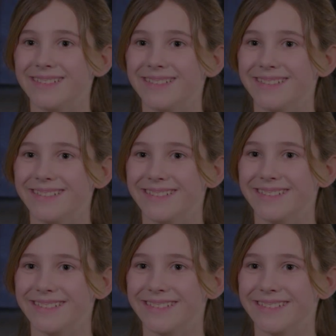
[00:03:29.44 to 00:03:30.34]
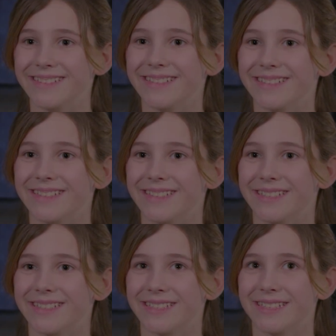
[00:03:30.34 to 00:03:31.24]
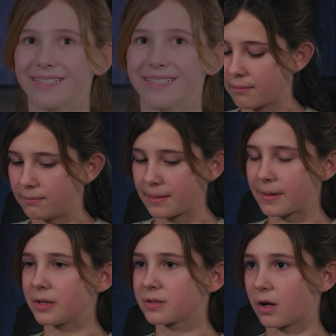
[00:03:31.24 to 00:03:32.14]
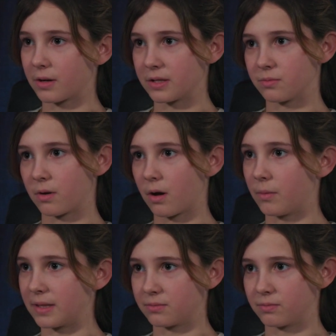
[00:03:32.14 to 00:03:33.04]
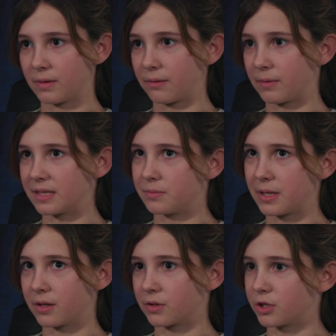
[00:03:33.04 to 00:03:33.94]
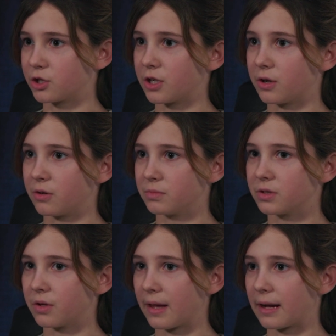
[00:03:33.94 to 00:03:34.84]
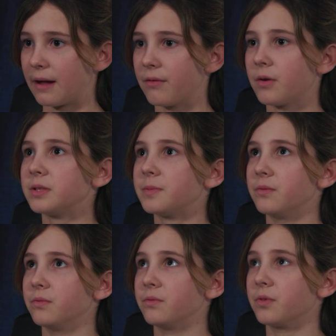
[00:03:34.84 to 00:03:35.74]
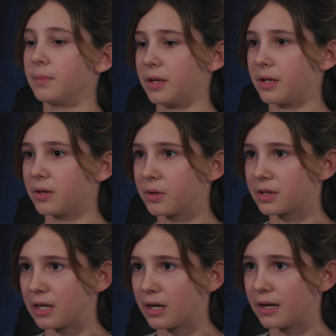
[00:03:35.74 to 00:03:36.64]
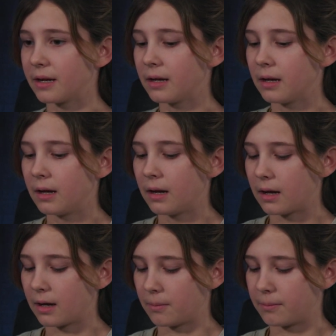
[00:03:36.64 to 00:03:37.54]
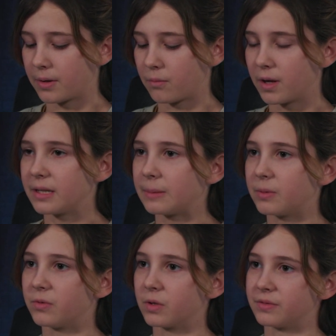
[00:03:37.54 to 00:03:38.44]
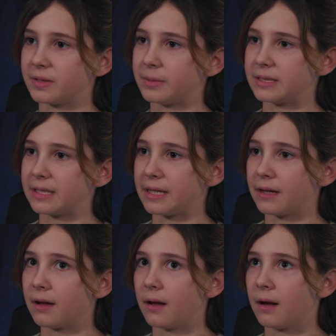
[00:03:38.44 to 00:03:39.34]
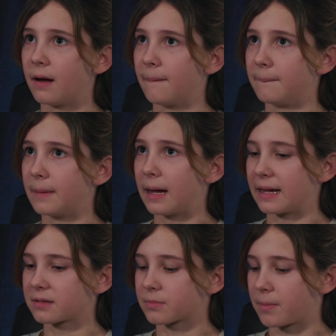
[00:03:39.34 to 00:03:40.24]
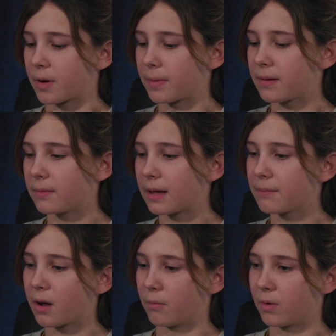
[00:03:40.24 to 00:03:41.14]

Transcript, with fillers: is Jess and I am 13 years old. I, my parents always always like raised me in a Christian home, so like I've always been familiar with God. Um, but one day before VBC, um, I asked my mom, hey, hey,